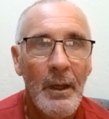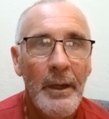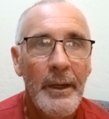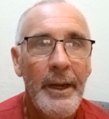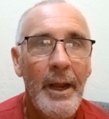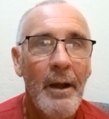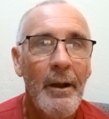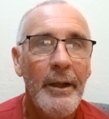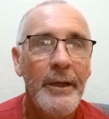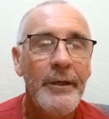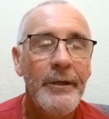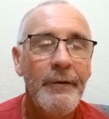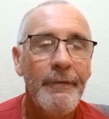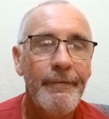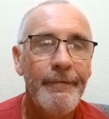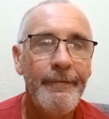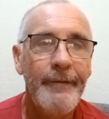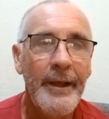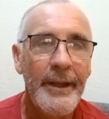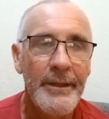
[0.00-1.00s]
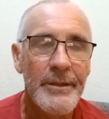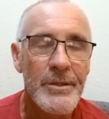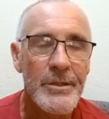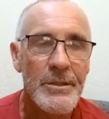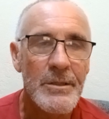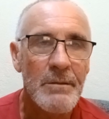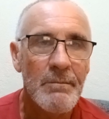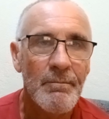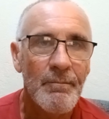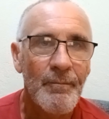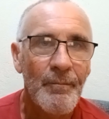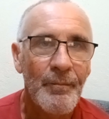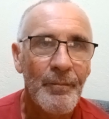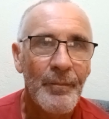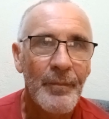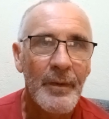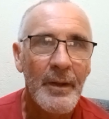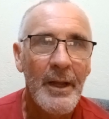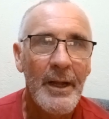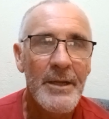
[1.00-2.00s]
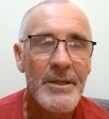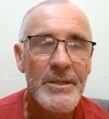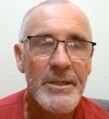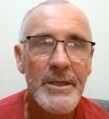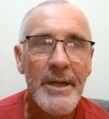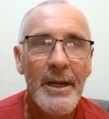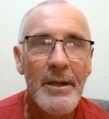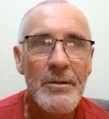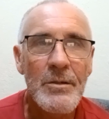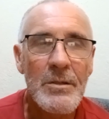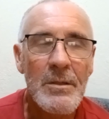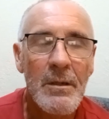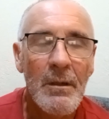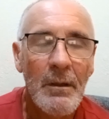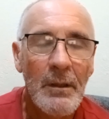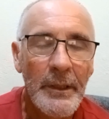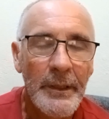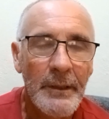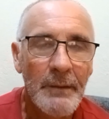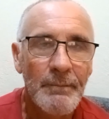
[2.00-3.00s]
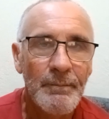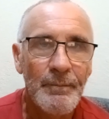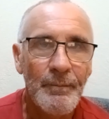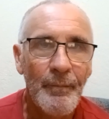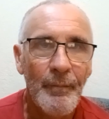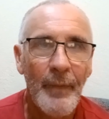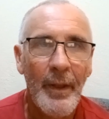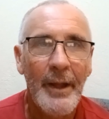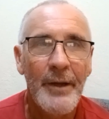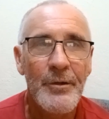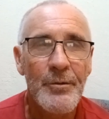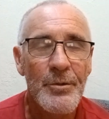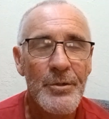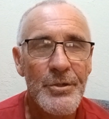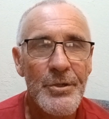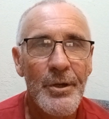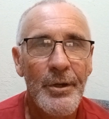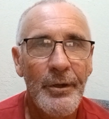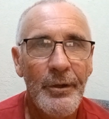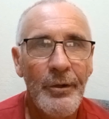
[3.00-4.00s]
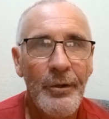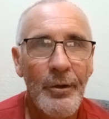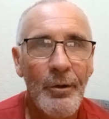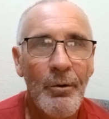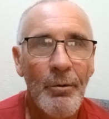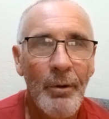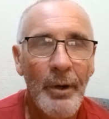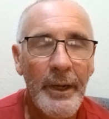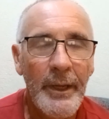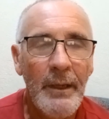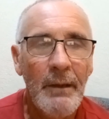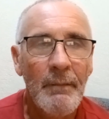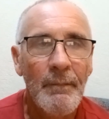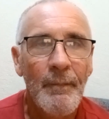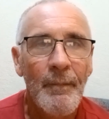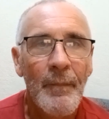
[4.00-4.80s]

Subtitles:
Now, in defence, it sounds like, and to a certain degree,